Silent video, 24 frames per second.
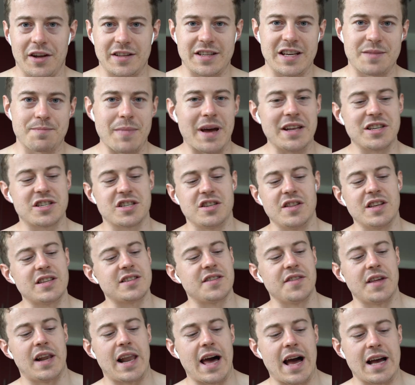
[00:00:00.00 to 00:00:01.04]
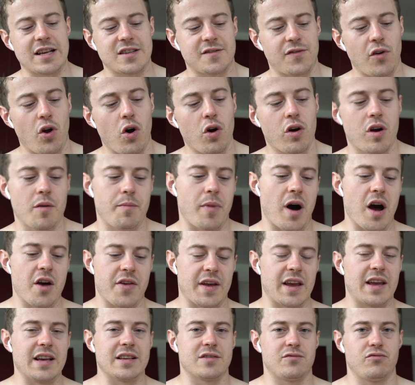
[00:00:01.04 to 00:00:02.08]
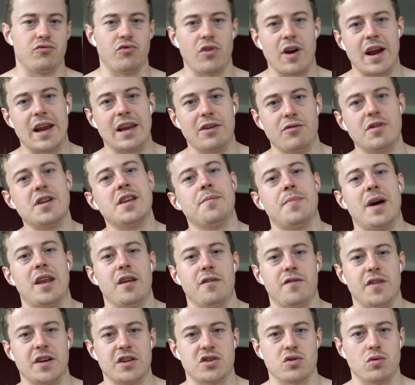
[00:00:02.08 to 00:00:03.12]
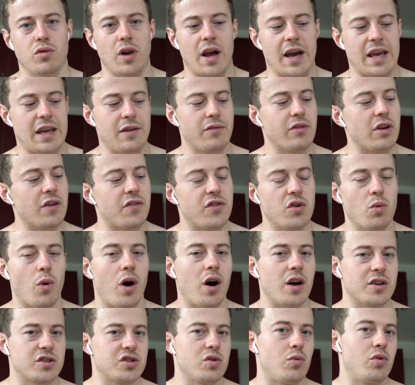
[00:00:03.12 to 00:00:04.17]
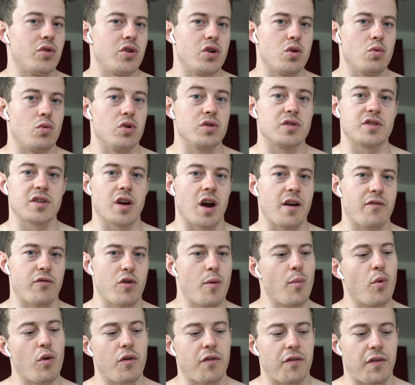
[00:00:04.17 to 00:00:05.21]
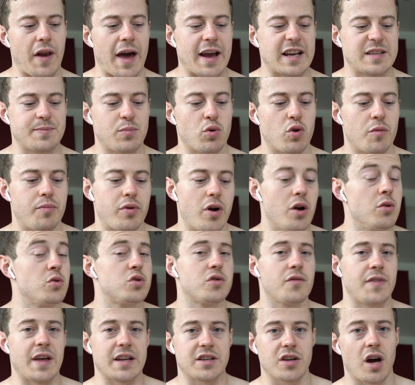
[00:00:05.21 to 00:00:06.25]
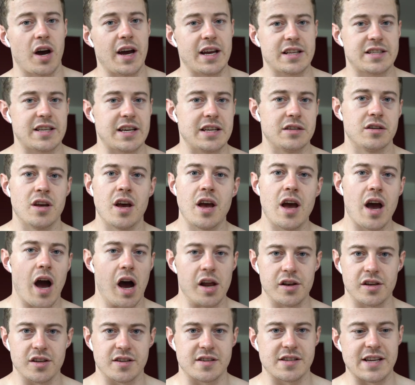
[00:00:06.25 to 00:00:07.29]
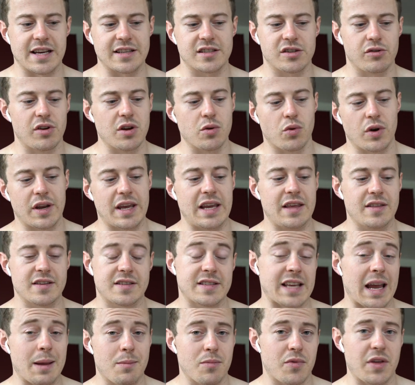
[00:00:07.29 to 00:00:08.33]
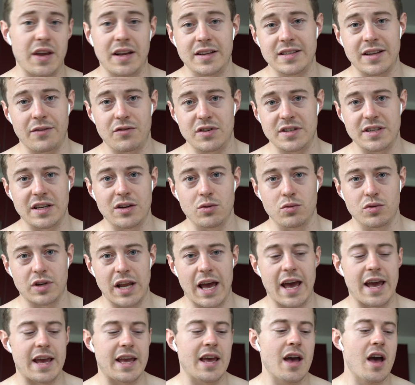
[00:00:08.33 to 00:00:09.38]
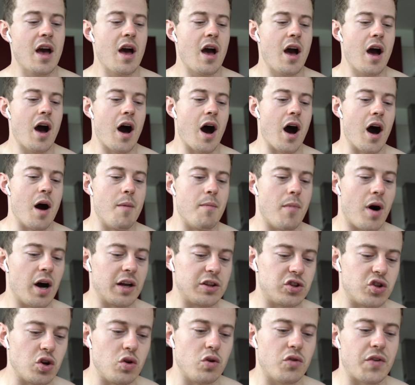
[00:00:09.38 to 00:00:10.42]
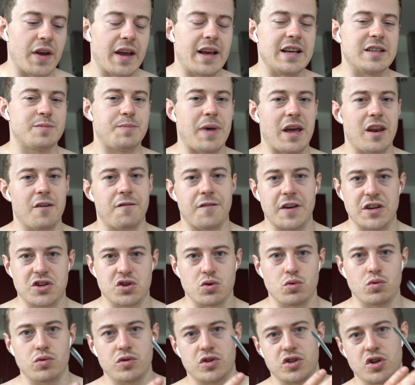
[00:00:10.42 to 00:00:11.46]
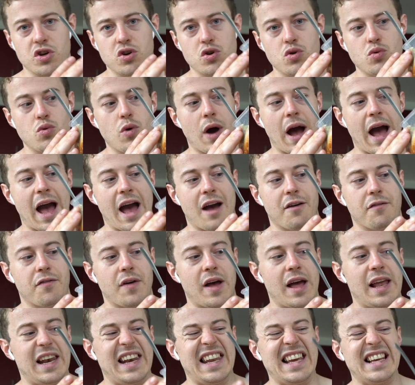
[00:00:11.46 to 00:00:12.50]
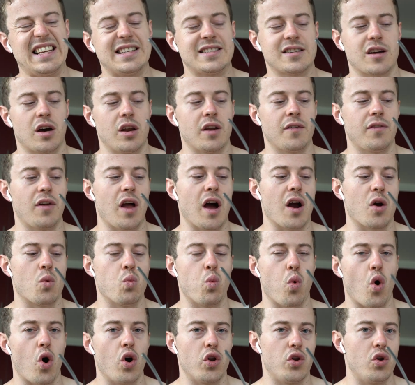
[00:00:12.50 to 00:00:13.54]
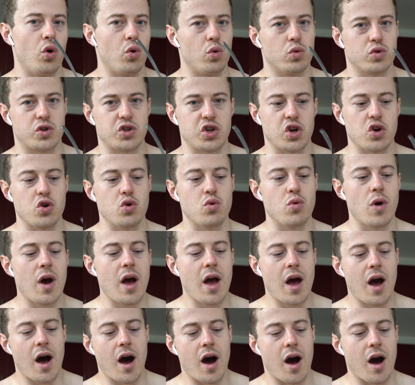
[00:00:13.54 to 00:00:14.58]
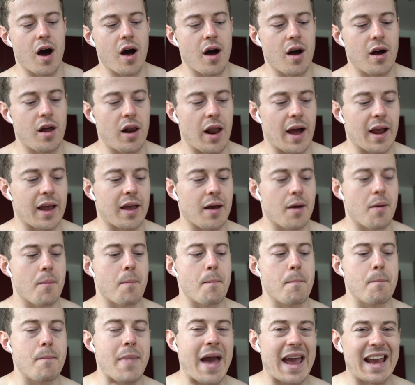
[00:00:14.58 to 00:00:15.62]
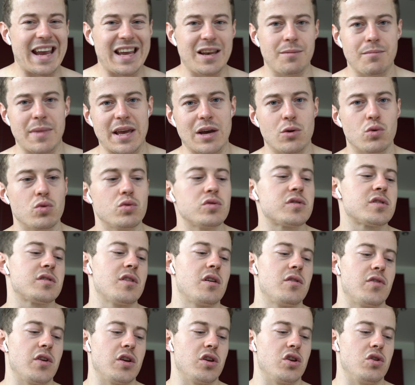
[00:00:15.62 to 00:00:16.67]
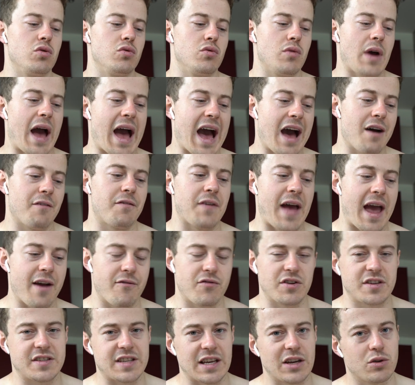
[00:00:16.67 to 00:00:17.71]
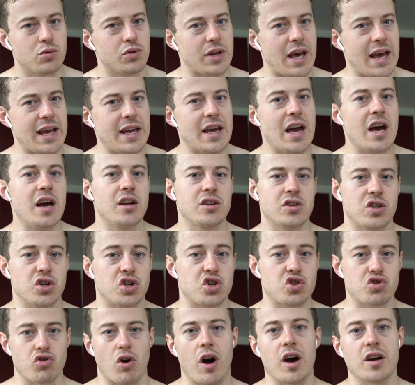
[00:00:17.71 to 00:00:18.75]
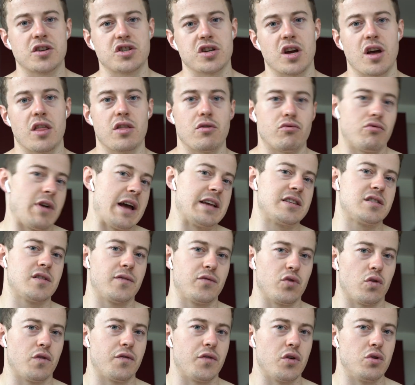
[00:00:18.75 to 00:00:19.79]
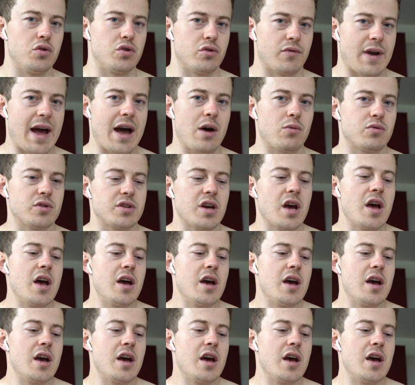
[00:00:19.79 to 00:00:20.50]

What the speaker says: I did mention this in the last vlog, but I think it's really, really beneficial. Like, even if you are someone who wants to go for a more flexible approach of their dieting and doesn't necessarily want to eat the same things every single day, I do think it's beneficial to have at least kind of like 1 or 2 like main meals that you have every single day to structure the rest of your food around.